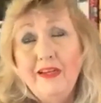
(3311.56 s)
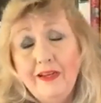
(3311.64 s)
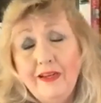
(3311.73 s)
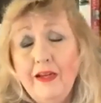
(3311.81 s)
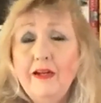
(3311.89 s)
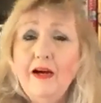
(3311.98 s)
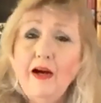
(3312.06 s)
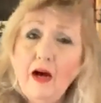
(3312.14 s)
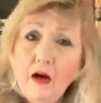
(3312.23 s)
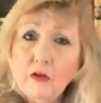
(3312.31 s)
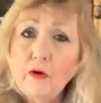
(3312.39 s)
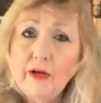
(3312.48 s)
And
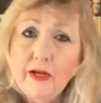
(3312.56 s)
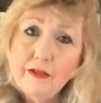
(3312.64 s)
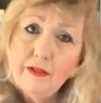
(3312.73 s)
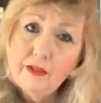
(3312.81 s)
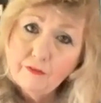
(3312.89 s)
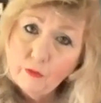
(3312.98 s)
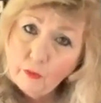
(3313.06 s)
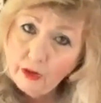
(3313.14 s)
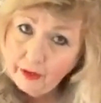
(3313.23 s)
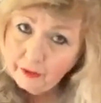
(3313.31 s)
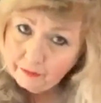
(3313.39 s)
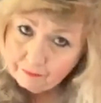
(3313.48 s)
I'll go ahead and give
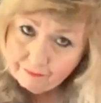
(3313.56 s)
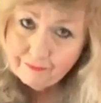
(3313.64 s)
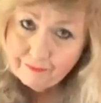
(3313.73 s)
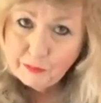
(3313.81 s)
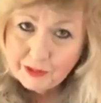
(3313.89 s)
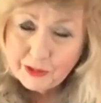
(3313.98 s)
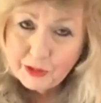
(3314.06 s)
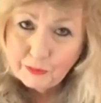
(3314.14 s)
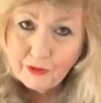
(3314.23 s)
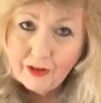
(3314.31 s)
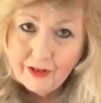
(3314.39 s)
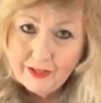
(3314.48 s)
away the big
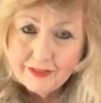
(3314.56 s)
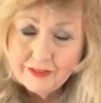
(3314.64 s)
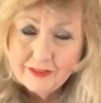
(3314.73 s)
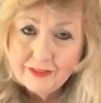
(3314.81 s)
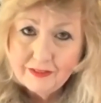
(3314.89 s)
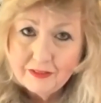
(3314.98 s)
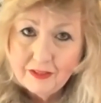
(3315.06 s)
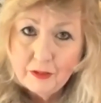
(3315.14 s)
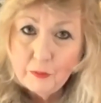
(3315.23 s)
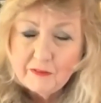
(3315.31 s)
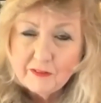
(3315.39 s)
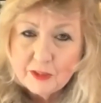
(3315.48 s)
surprise, a little
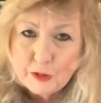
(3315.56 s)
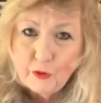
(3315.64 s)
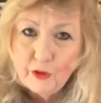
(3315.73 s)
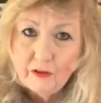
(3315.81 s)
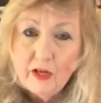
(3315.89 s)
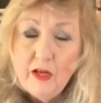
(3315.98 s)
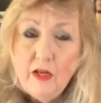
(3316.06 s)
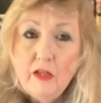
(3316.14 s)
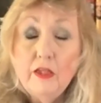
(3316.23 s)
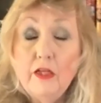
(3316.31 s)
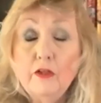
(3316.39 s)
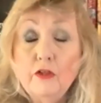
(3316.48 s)
bit of a spoiler,
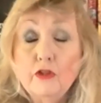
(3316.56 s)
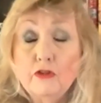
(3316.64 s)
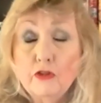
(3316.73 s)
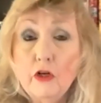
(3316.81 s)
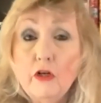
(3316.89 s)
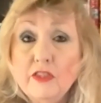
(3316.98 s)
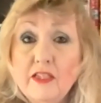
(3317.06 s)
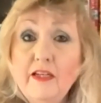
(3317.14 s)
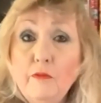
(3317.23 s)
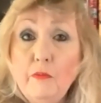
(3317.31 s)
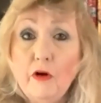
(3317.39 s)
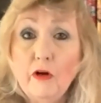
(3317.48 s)
that Charles
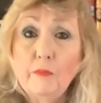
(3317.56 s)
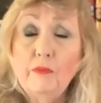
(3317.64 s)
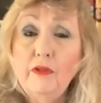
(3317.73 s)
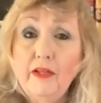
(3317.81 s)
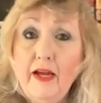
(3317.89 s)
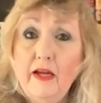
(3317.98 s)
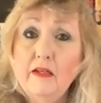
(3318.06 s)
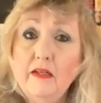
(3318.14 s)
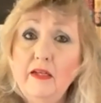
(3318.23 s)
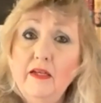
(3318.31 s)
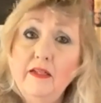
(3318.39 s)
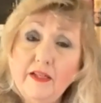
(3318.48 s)
Lindbergh played
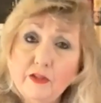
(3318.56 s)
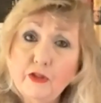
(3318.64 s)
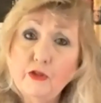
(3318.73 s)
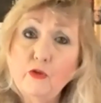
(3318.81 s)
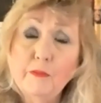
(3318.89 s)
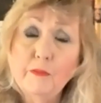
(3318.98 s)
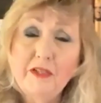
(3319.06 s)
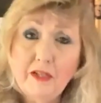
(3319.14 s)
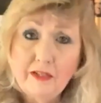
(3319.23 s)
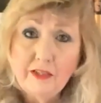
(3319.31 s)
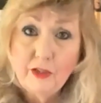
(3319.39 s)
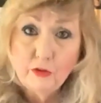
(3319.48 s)
in that storm in
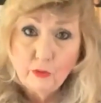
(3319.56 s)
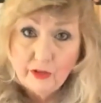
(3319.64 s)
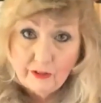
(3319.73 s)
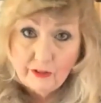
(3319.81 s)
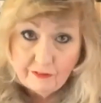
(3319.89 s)
1925.